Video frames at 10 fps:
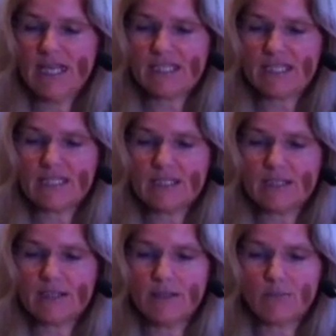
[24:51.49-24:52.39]

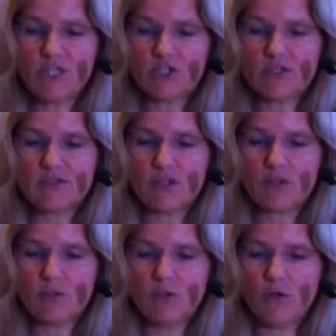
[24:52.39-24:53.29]
assessing regional
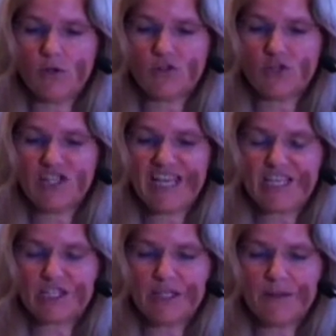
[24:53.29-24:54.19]
cerebral
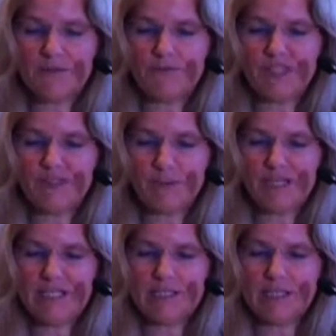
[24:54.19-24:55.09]
oxygenation and the
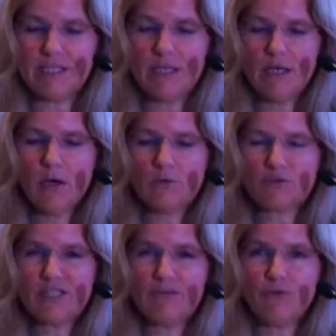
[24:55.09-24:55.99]
feasibility
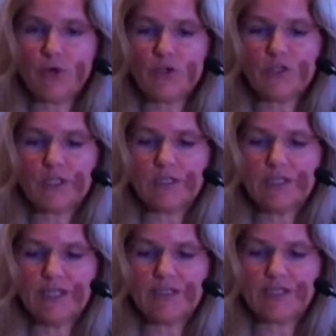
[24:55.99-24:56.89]
of reversing
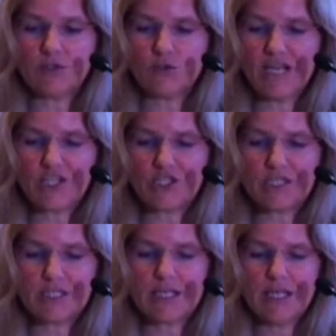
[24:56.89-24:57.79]

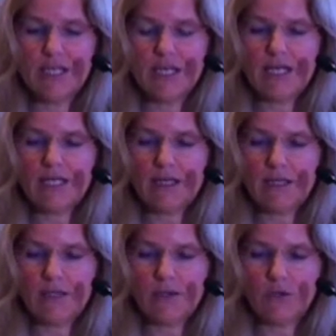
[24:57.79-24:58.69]
desaturations. And
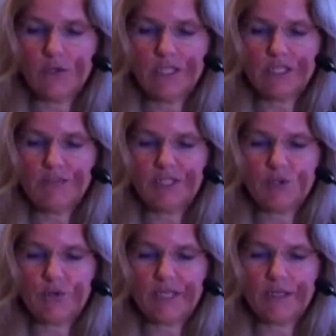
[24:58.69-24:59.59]
I'll go a little
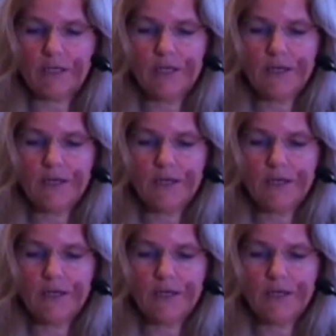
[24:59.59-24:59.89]
bit quicker.